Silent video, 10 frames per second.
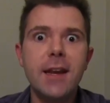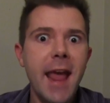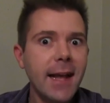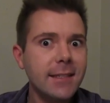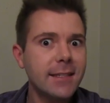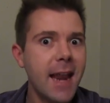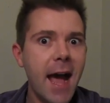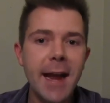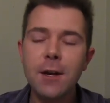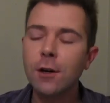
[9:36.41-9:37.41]
The next
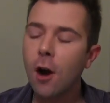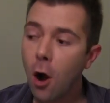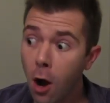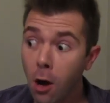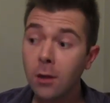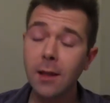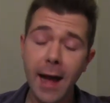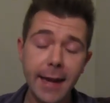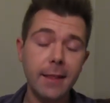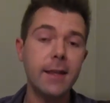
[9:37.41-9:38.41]
9 are all
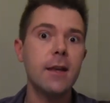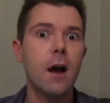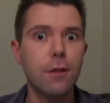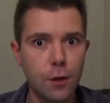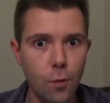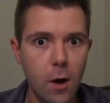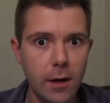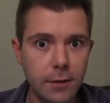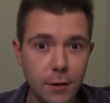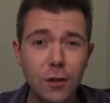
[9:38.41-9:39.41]
like the other
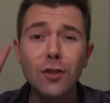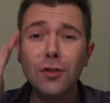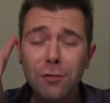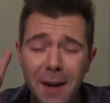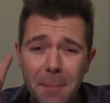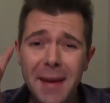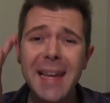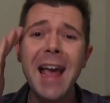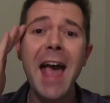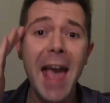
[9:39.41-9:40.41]
ones. Trippy